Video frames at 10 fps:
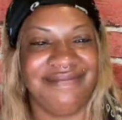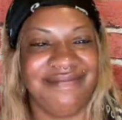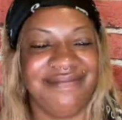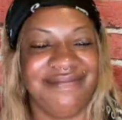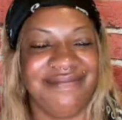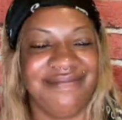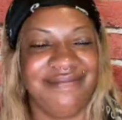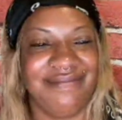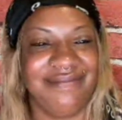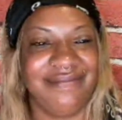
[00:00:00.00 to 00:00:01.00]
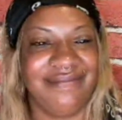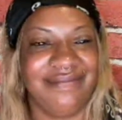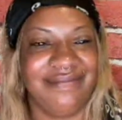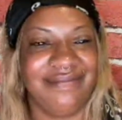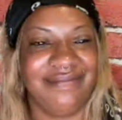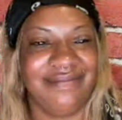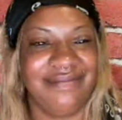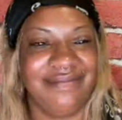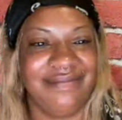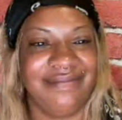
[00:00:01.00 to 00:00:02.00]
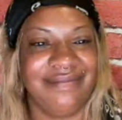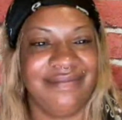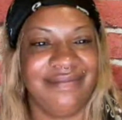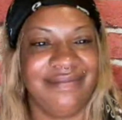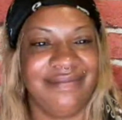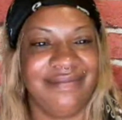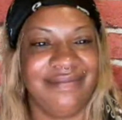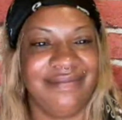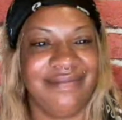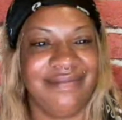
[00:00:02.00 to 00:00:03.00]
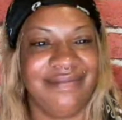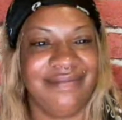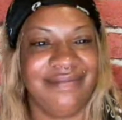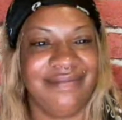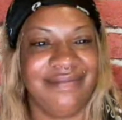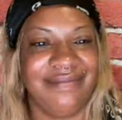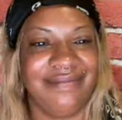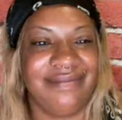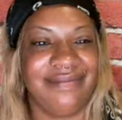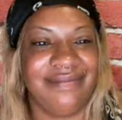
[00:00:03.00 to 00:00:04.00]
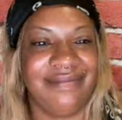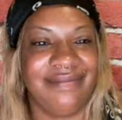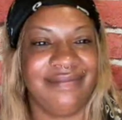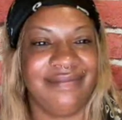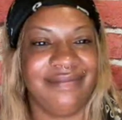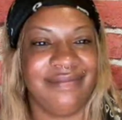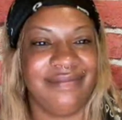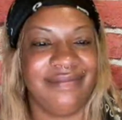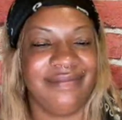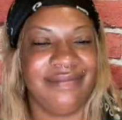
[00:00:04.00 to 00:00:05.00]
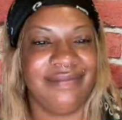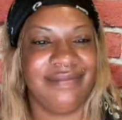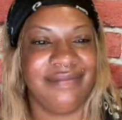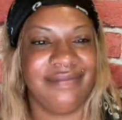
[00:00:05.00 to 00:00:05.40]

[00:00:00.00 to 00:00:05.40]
[no speech]